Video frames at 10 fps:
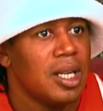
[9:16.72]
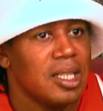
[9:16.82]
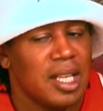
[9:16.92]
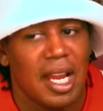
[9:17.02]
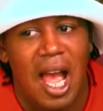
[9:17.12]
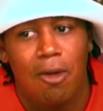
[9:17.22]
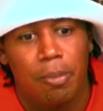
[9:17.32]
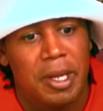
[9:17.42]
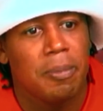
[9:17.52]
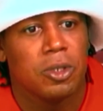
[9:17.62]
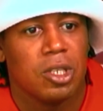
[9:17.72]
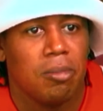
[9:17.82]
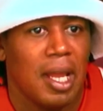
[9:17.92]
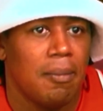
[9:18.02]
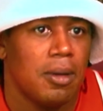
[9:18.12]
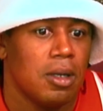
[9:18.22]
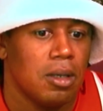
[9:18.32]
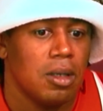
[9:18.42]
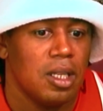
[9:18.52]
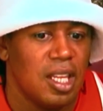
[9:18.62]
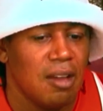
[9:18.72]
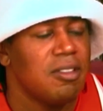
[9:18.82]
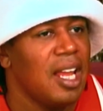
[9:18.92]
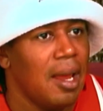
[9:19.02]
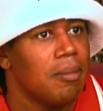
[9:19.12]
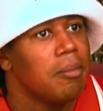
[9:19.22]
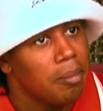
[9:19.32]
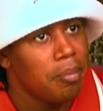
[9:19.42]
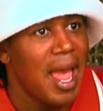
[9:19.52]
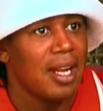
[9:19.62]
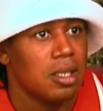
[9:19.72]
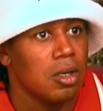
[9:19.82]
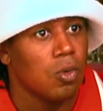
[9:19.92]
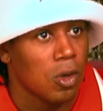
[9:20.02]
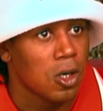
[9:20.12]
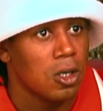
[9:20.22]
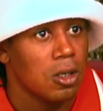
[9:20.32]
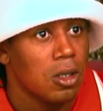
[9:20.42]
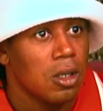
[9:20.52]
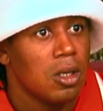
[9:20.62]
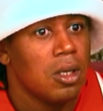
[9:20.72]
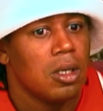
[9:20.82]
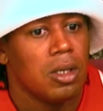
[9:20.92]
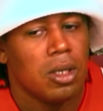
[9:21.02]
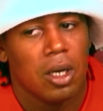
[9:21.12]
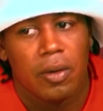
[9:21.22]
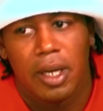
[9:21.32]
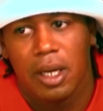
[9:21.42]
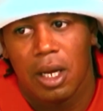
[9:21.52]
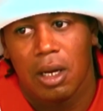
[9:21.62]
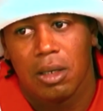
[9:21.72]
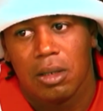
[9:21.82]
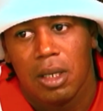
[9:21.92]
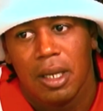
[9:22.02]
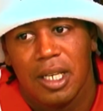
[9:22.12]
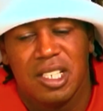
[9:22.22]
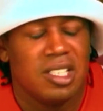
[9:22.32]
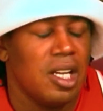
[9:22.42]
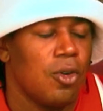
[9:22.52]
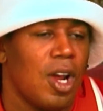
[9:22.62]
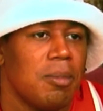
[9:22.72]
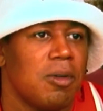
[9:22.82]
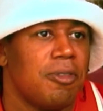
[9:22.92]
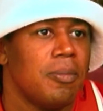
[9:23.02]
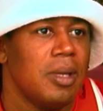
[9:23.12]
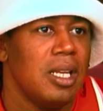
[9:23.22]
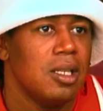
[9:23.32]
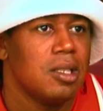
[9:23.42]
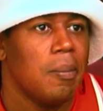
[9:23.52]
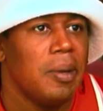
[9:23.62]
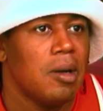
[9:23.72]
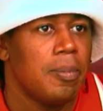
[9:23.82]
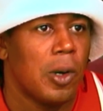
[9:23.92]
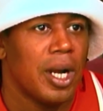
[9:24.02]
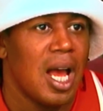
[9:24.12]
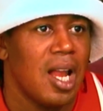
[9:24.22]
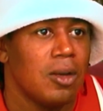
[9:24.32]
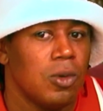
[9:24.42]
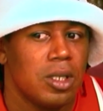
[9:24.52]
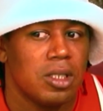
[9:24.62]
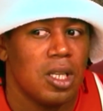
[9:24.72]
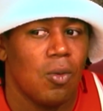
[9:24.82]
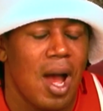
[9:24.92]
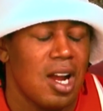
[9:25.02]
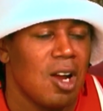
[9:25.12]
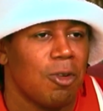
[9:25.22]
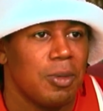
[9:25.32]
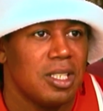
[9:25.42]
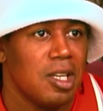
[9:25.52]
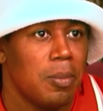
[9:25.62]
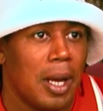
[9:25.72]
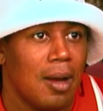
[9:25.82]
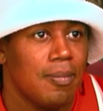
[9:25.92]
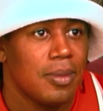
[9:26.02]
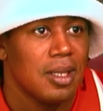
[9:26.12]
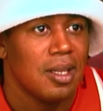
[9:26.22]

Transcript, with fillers: And I think our people should be able to give that back to the world. You know, and. Uh, it's just incredible for me to be a part of Hollywood to say, "Why well, I come from this hip hop